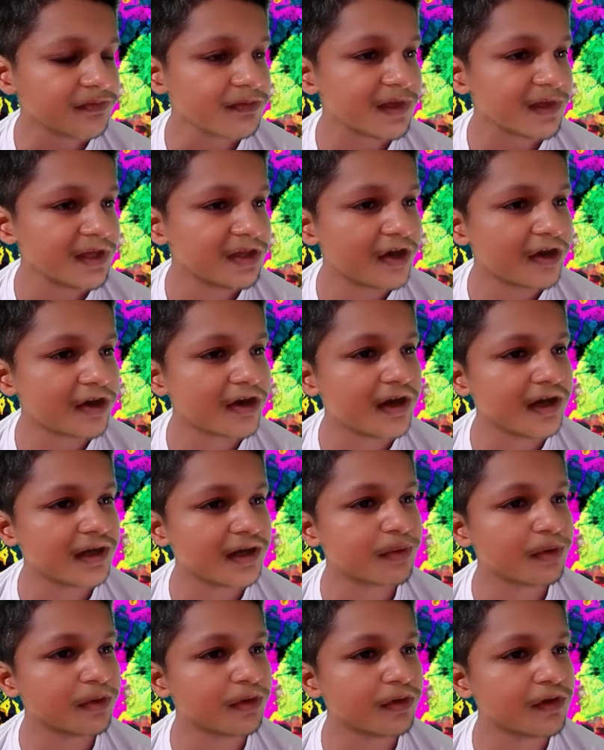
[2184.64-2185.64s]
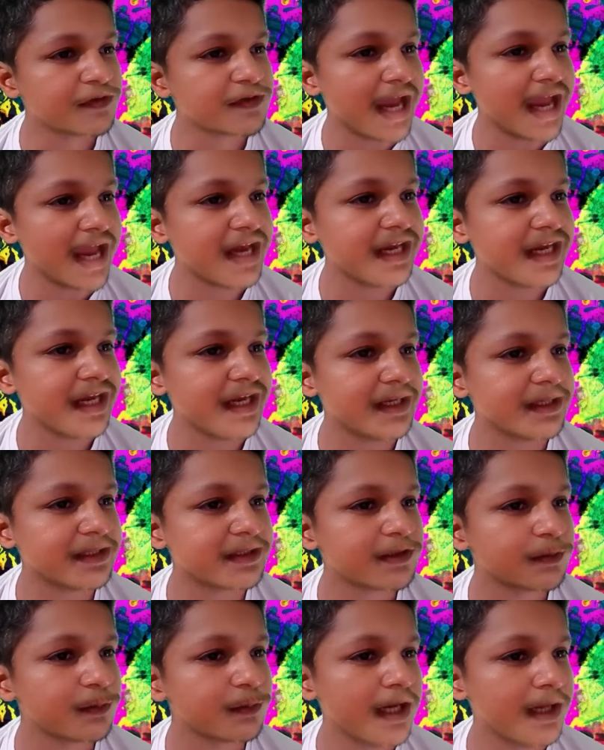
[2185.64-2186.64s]
Theron proves an
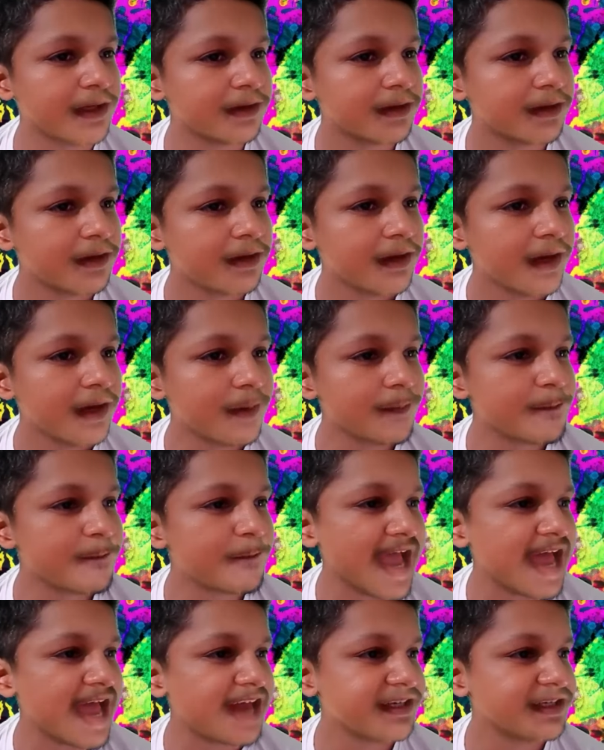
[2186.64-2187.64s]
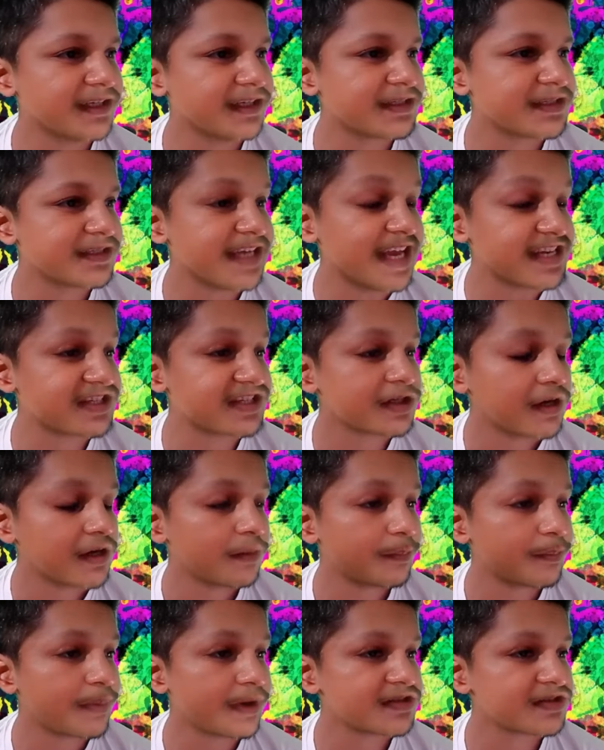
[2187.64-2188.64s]
ace villain, imperious yet
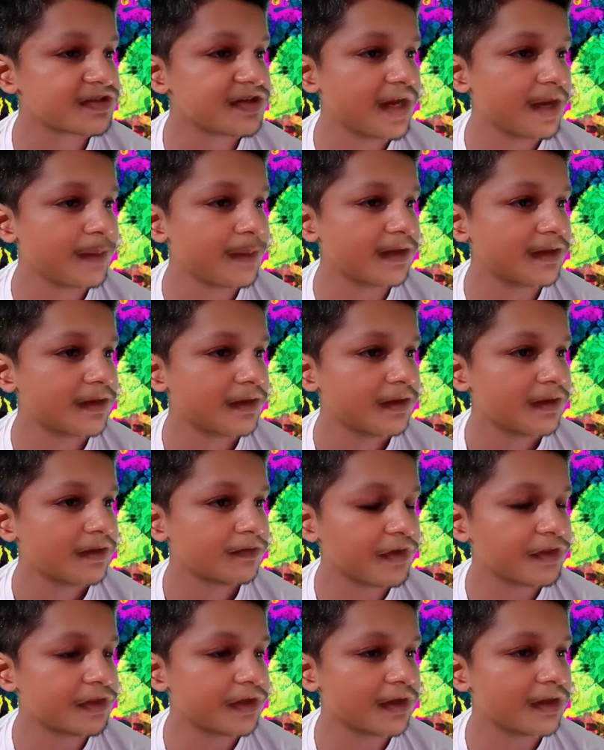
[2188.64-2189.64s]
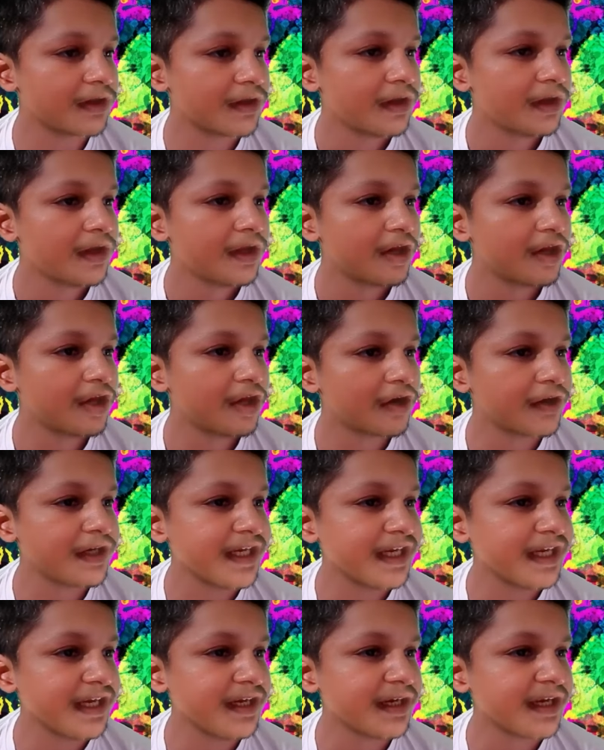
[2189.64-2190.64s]
personable, with a
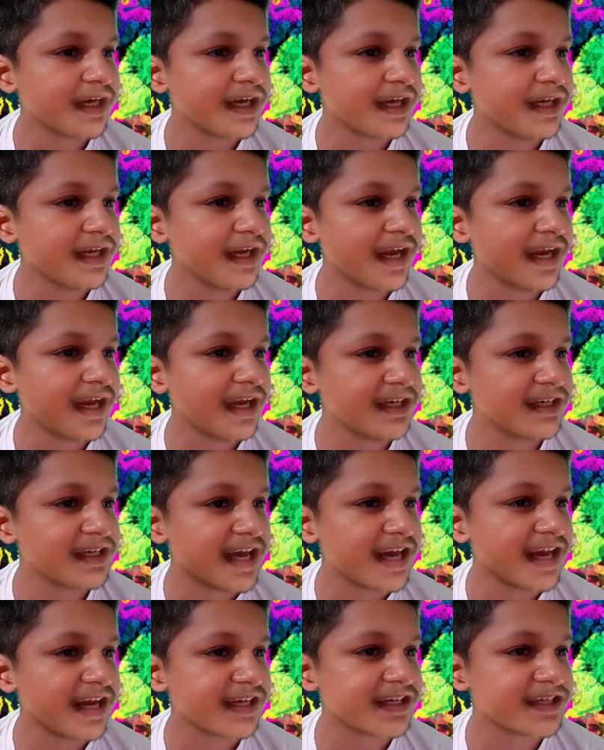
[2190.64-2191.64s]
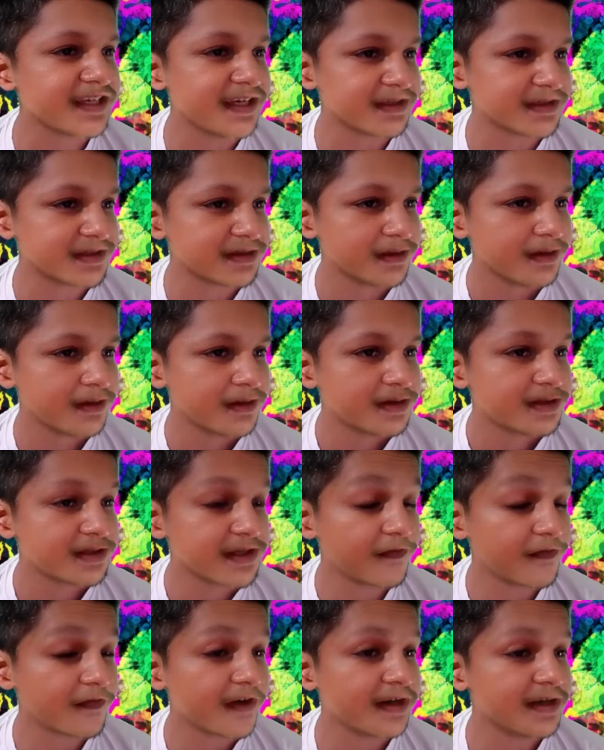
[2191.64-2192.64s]
Leonine cunning and directness.
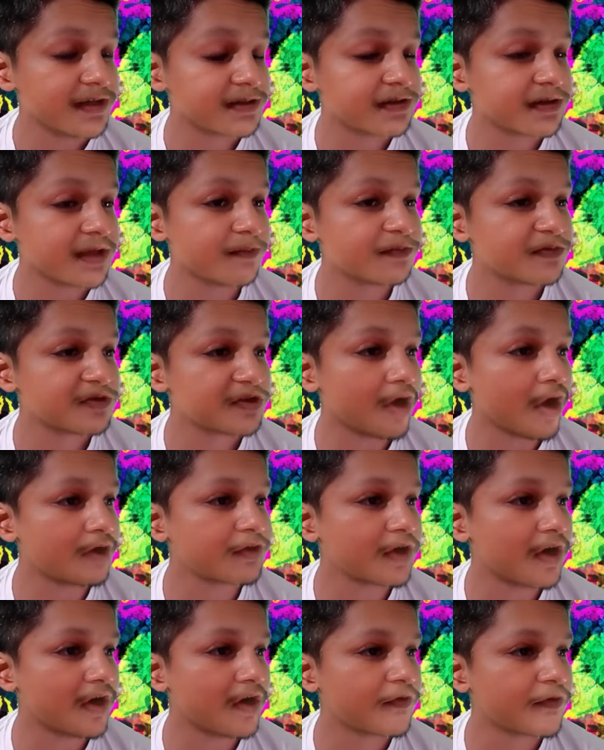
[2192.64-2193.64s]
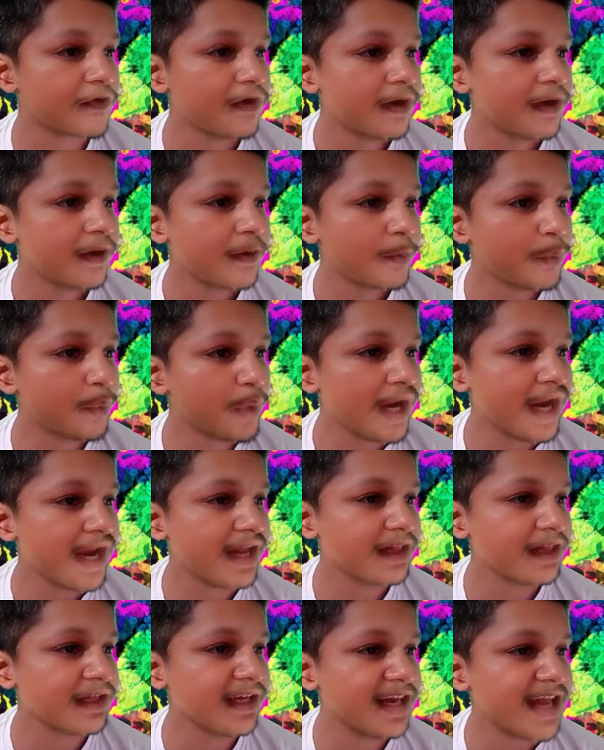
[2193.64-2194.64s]
Cipher is some sort of
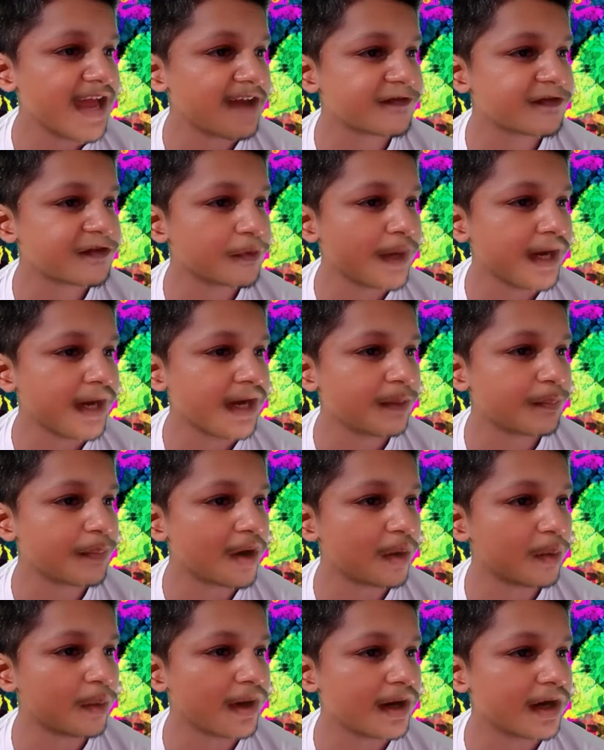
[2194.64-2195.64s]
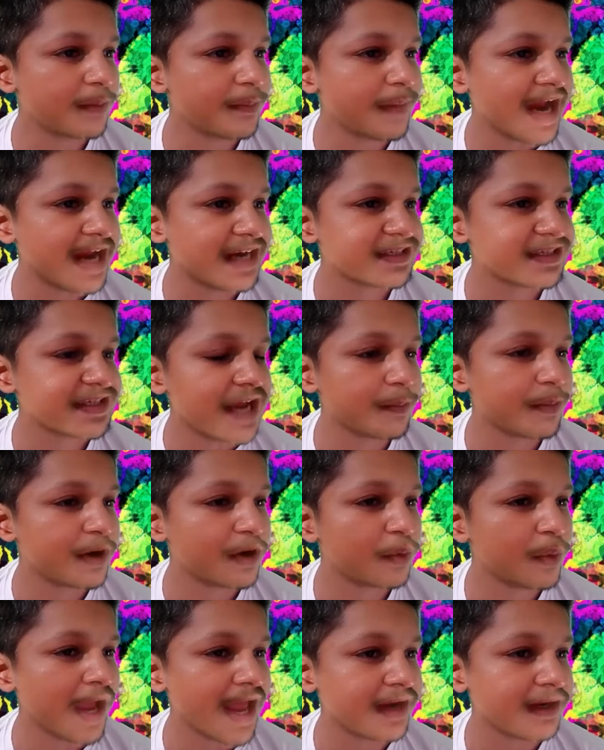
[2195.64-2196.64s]
vaguely left-wing power mad
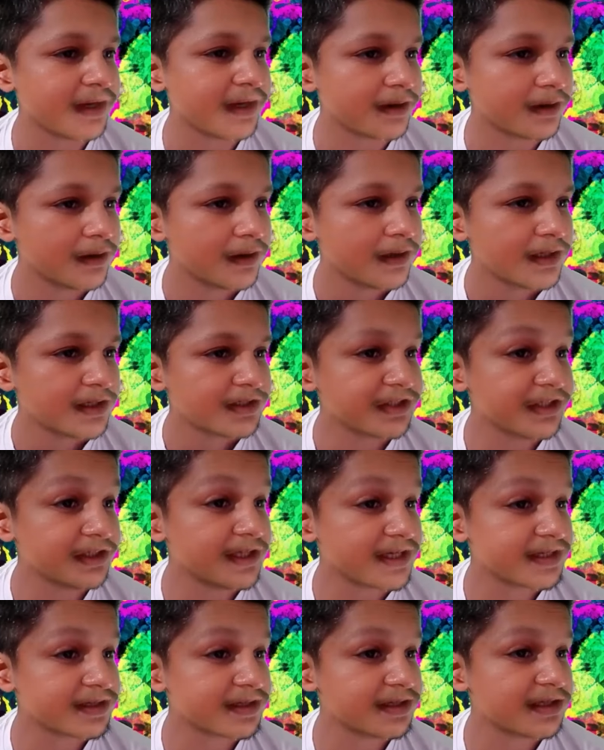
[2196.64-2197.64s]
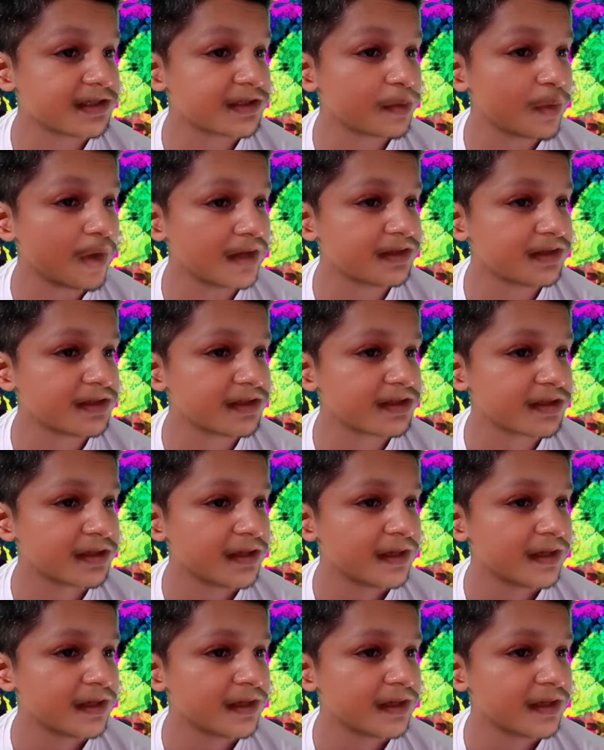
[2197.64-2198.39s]
cyber warrior she doesn't want